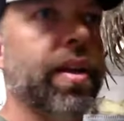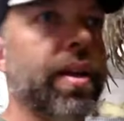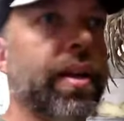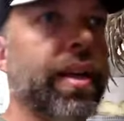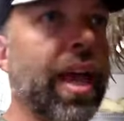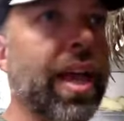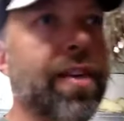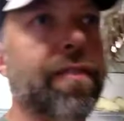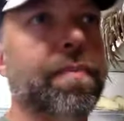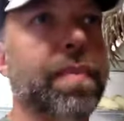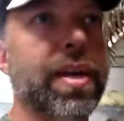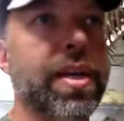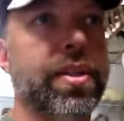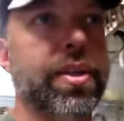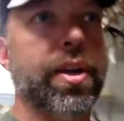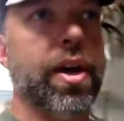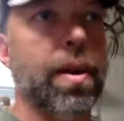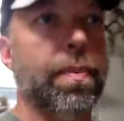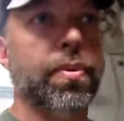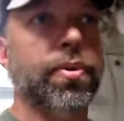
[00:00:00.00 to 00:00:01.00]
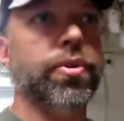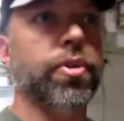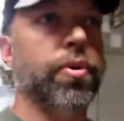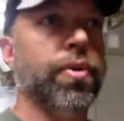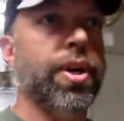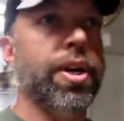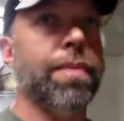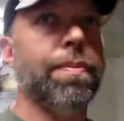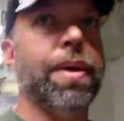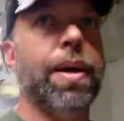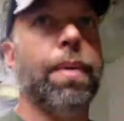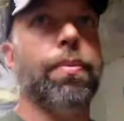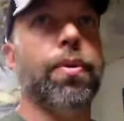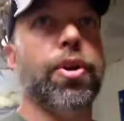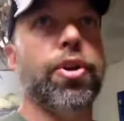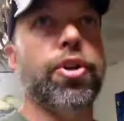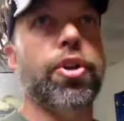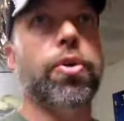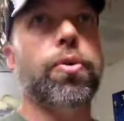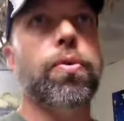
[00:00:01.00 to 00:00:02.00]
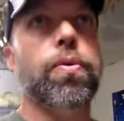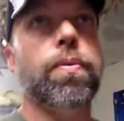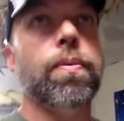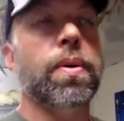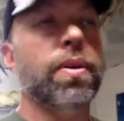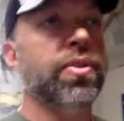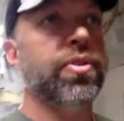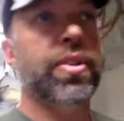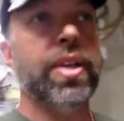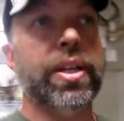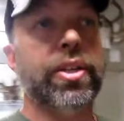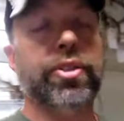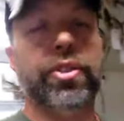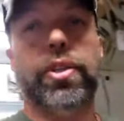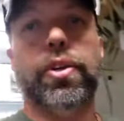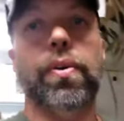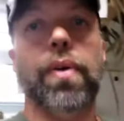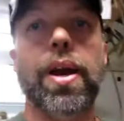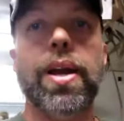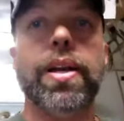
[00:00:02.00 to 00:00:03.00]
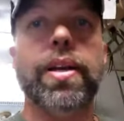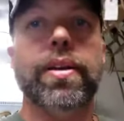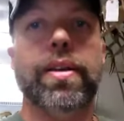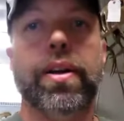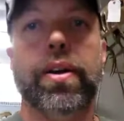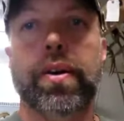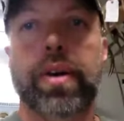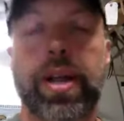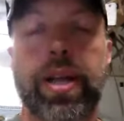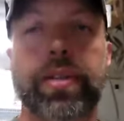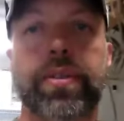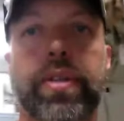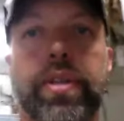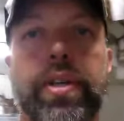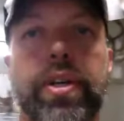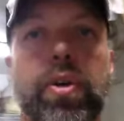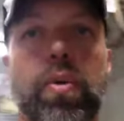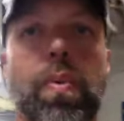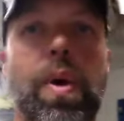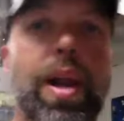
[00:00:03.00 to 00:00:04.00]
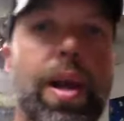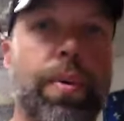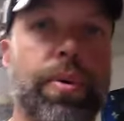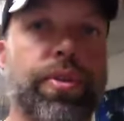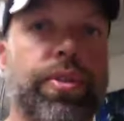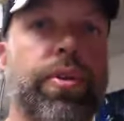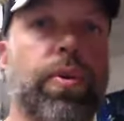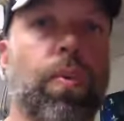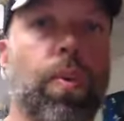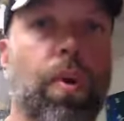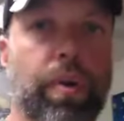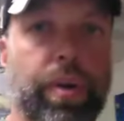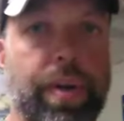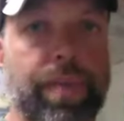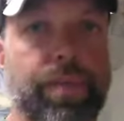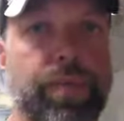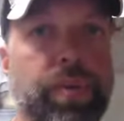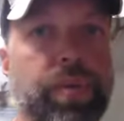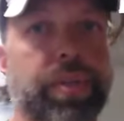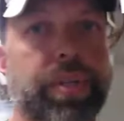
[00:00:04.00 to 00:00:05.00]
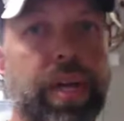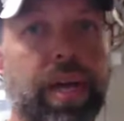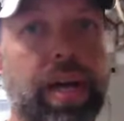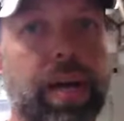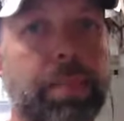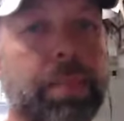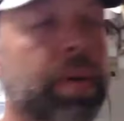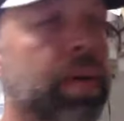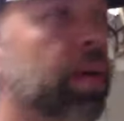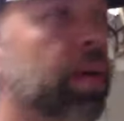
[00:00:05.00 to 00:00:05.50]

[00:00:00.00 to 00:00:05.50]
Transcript: gave me the opportunity to be able to do 60 or 80 deer heads a year while I was still working full time.